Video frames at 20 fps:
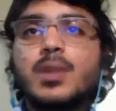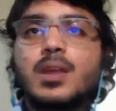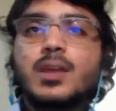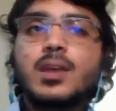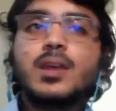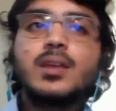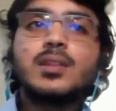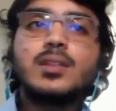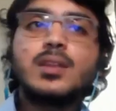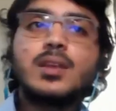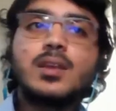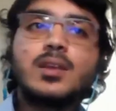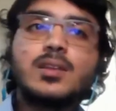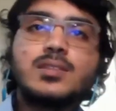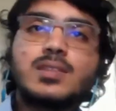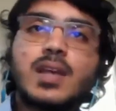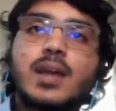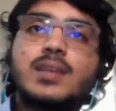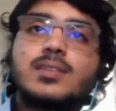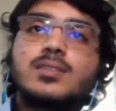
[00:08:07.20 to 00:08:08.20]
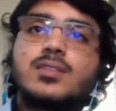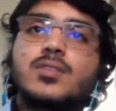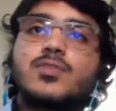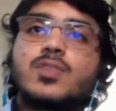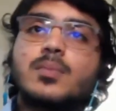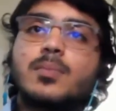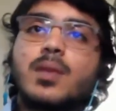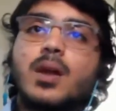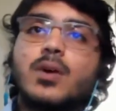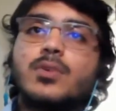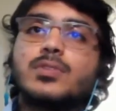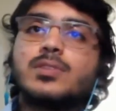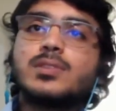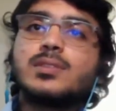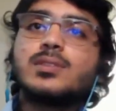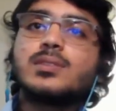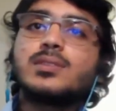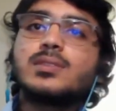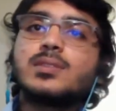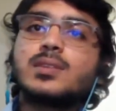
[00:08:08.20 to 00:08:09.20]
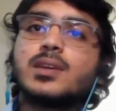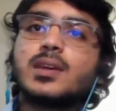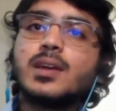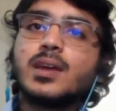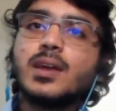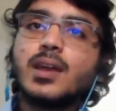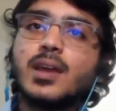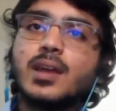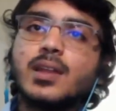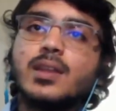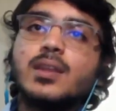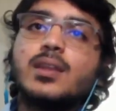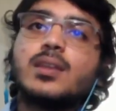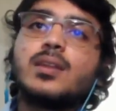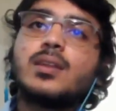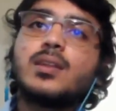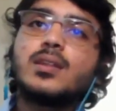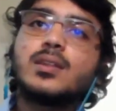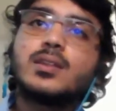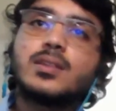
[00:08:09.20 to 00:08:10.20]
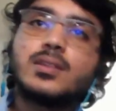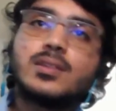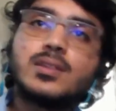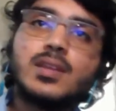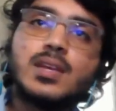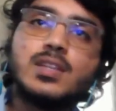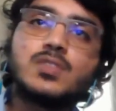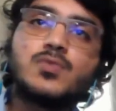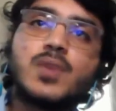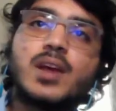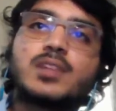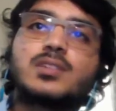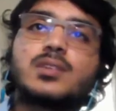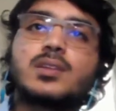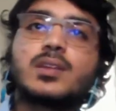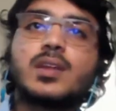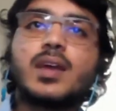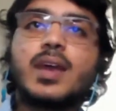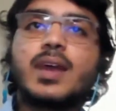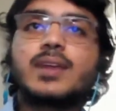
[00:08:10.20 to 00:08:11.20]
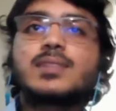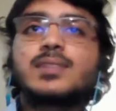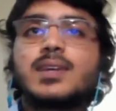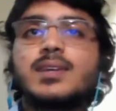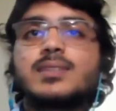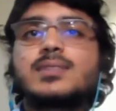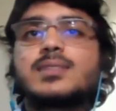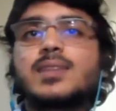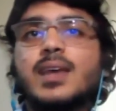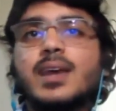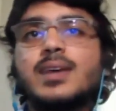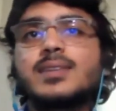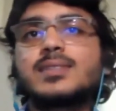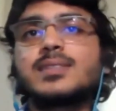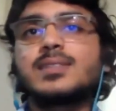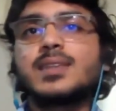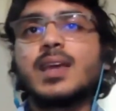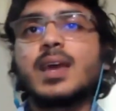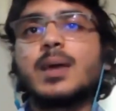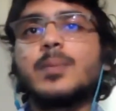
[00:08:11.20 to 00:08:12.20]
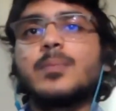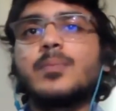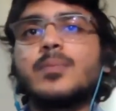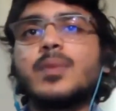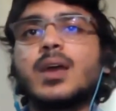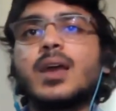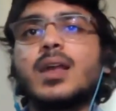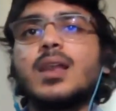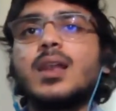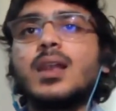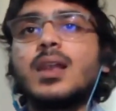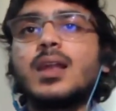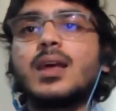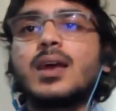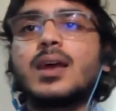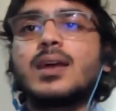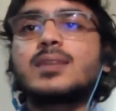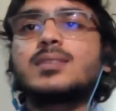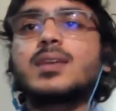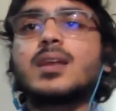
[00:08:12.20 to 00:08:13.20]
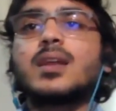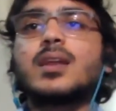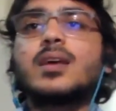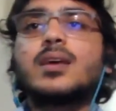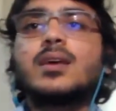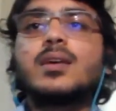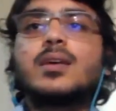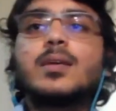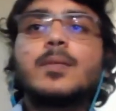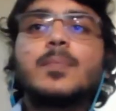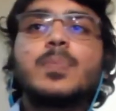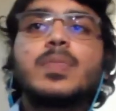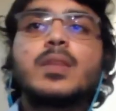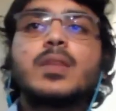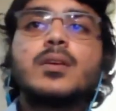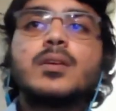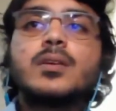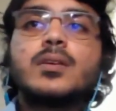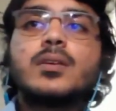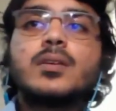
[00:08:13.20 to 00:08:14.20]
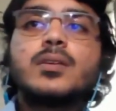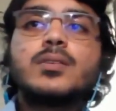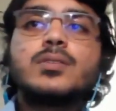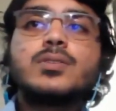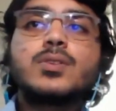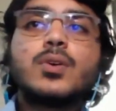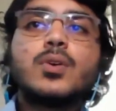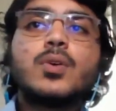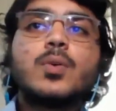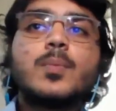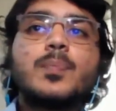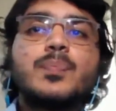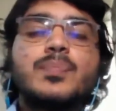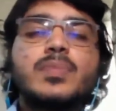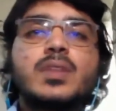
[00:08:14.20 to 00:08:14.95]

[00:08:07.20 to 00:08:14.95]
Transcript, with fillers: bringing the sizes of the blouse in these fashion, X S, oh. S, M, L, X L. So